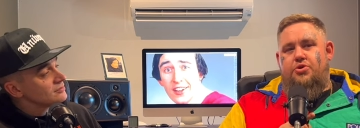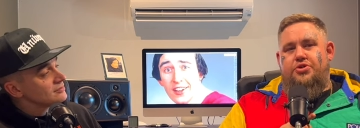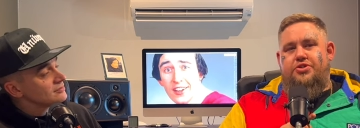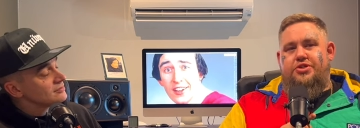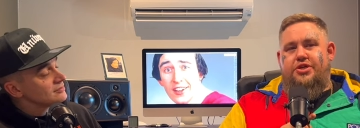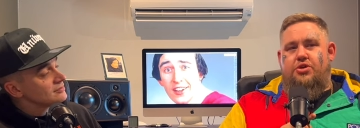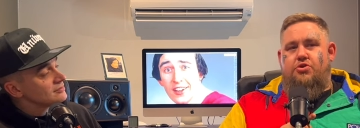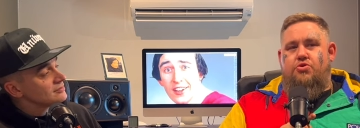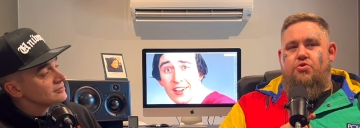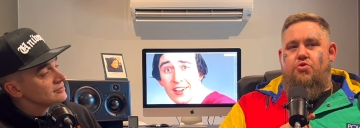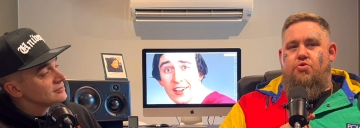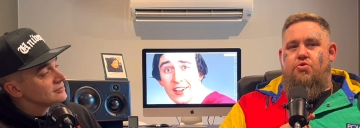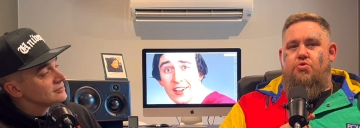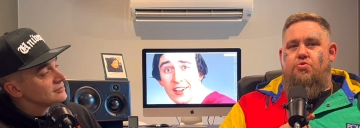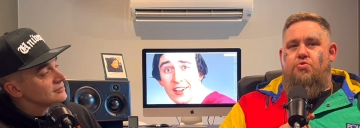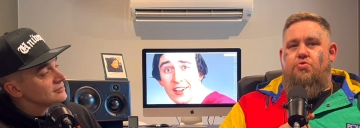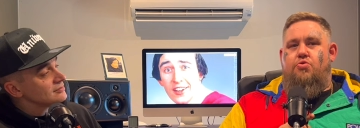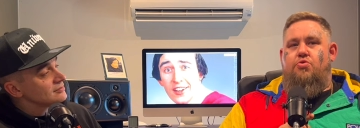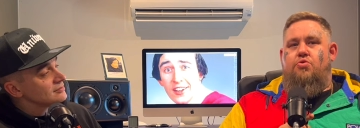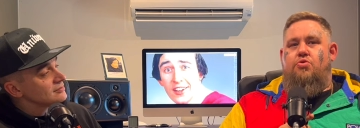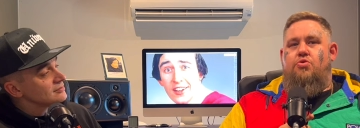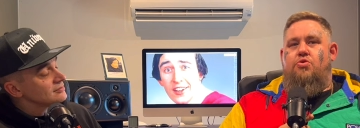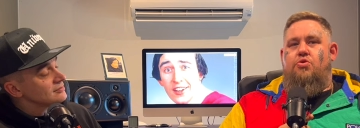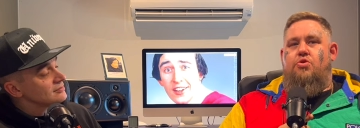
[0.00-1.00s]
Speaker 1: music
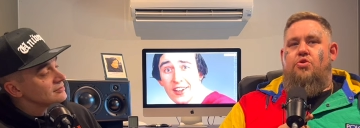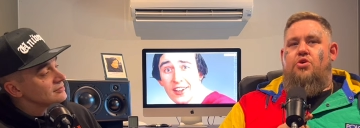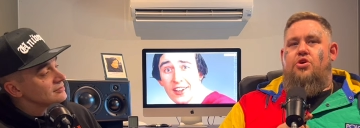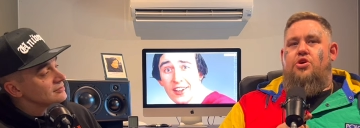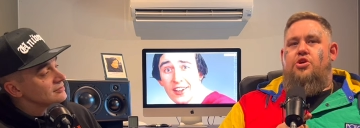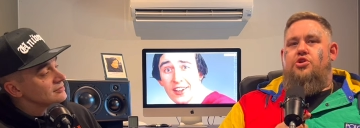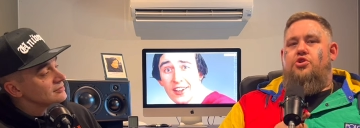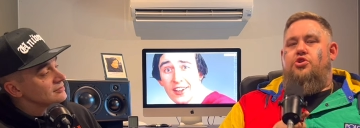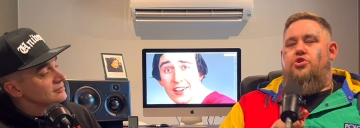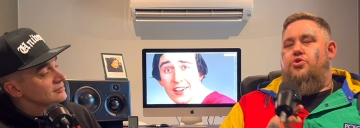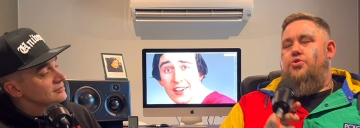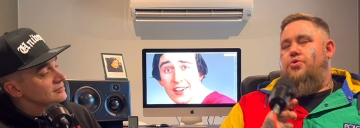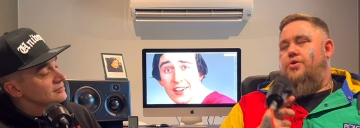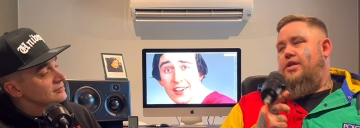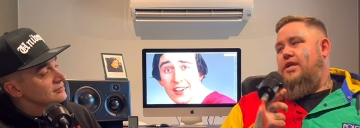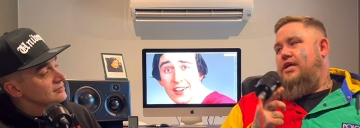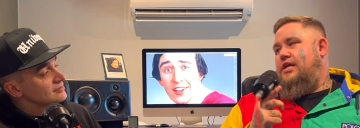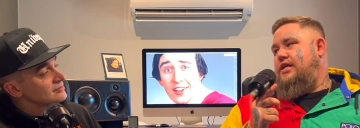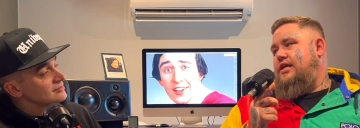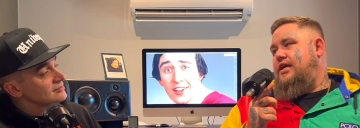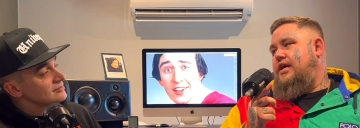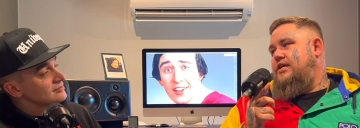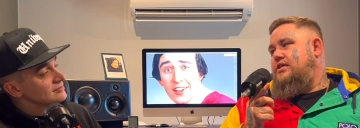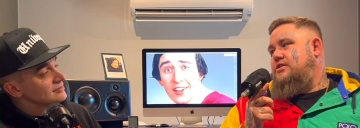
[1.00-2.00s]
cool, doing
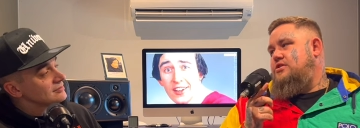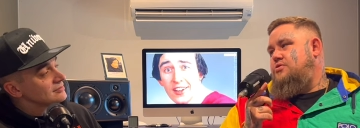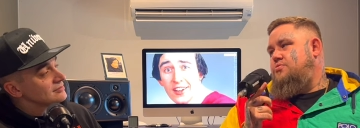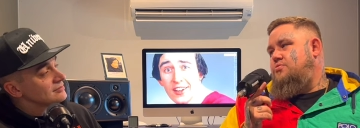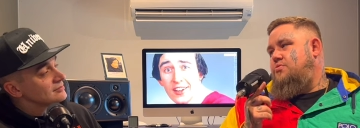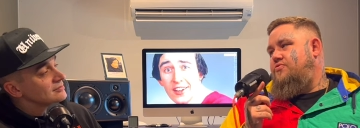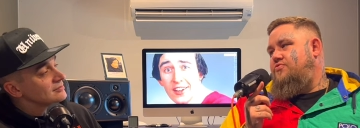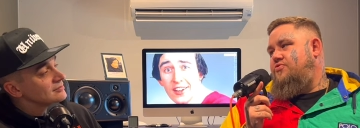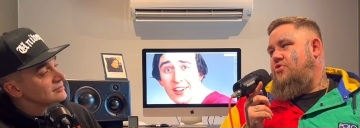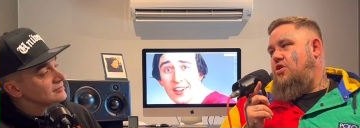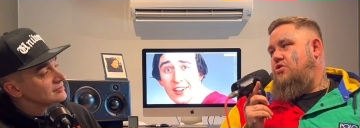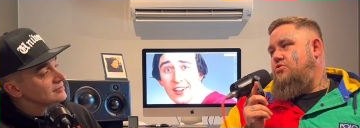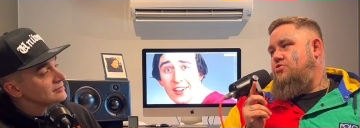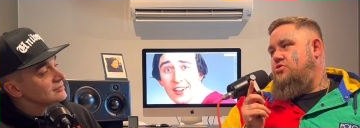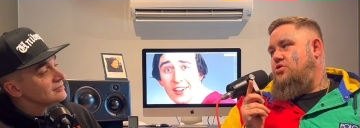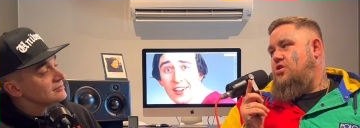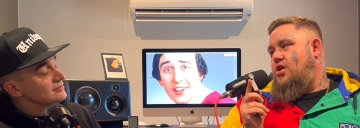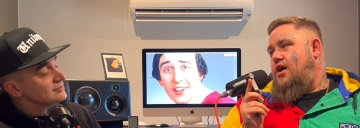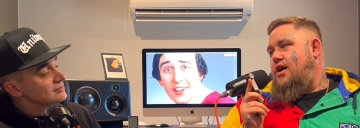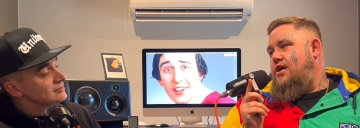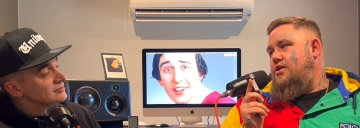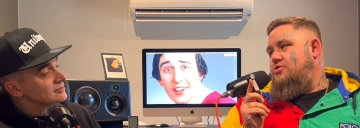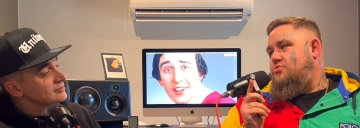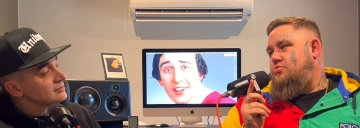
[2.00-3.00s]
the gigs with those
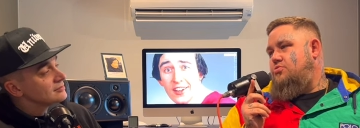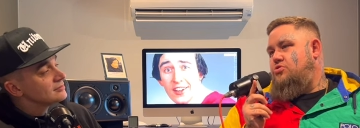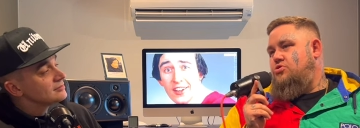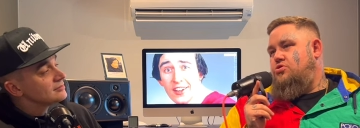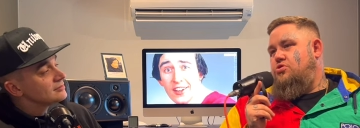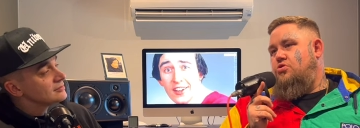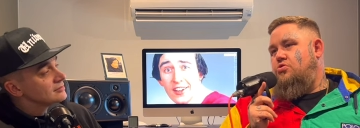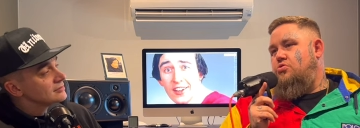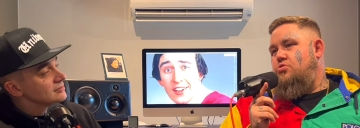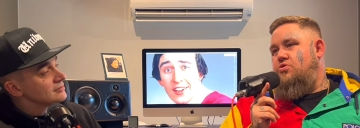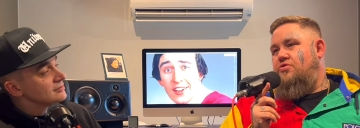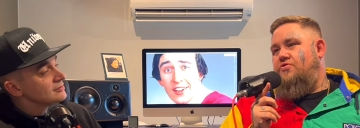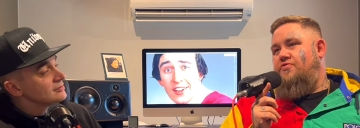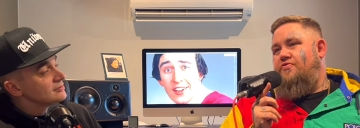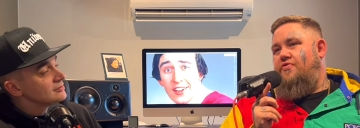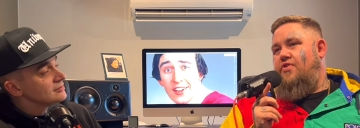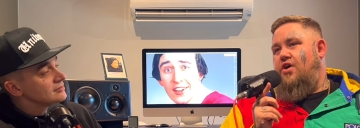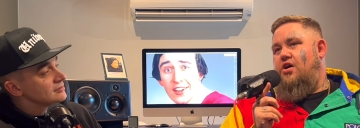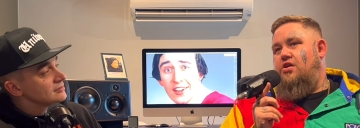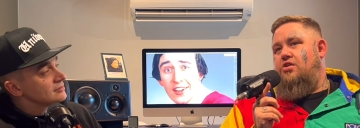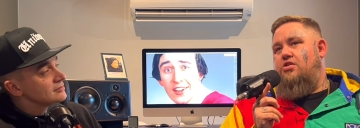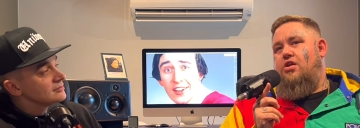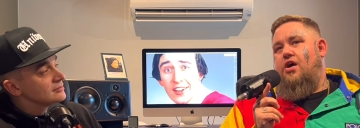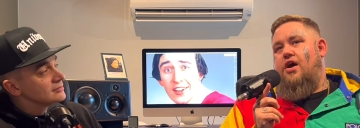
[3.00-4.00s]
guys was cool as
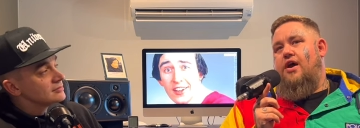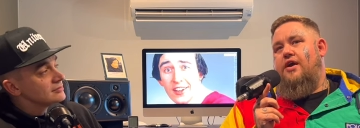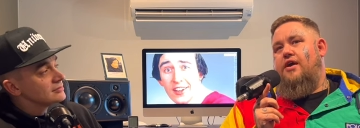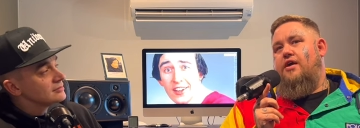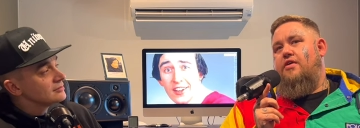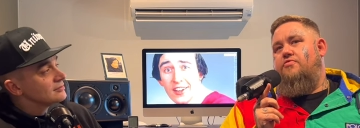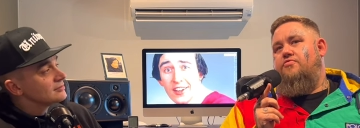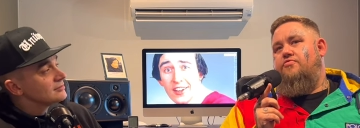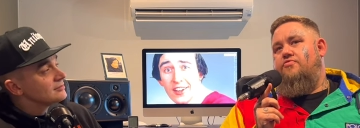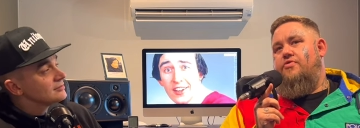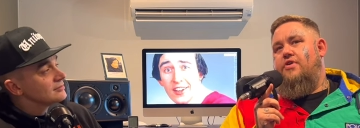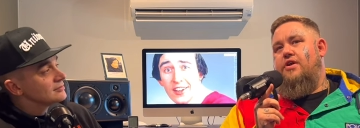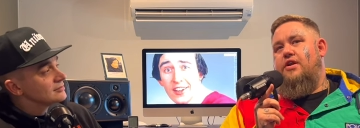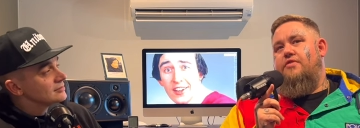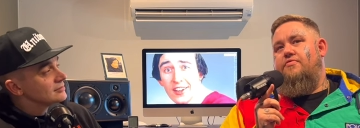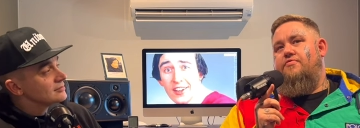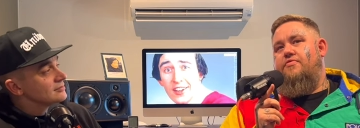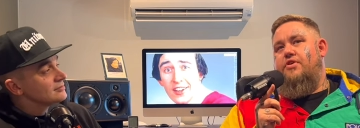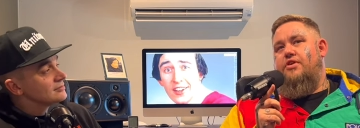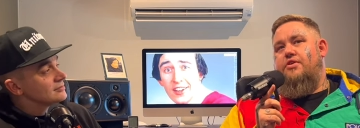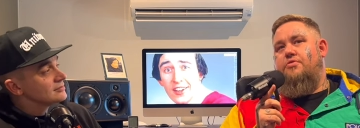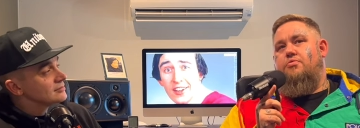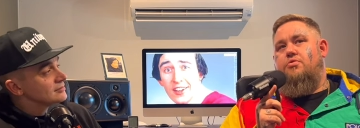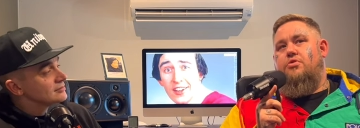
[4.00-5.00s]
fuck. Like, it really,
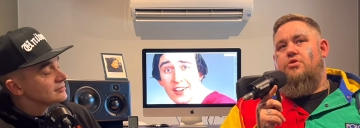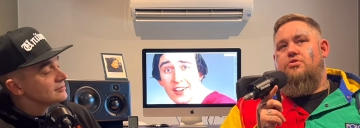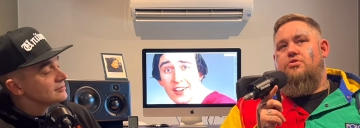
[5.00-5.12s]
really